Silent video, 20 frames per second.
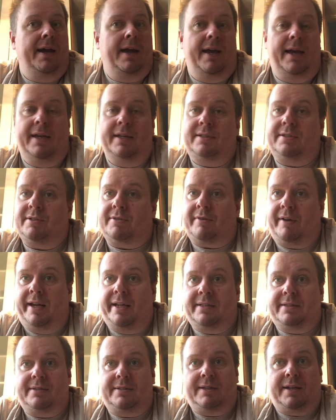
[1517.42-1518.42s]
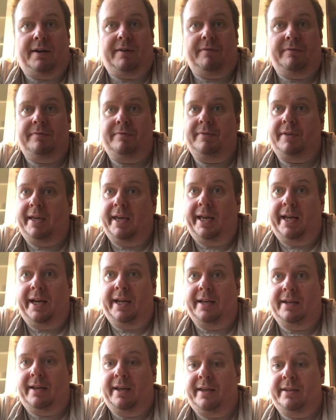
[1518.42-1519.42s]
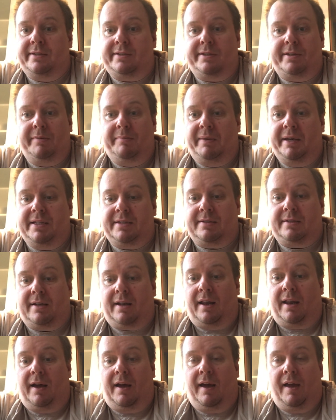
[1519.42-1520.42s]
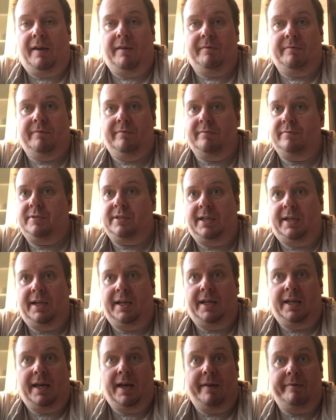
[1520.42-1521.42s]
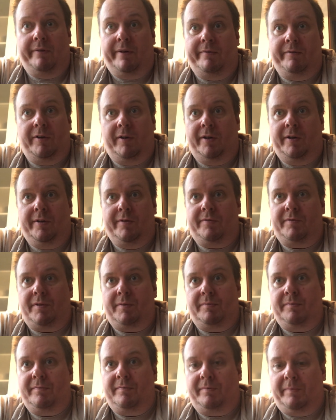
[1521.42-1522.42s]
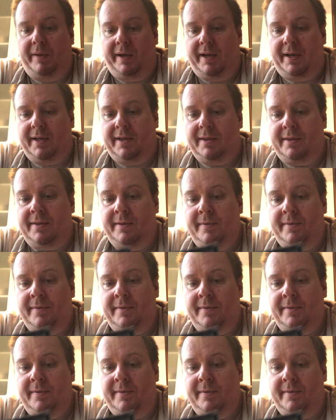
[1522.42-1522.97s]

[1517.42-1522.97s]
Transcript: It's great stuff. Get it. It's the best live CD I've ever heard from Megadeth.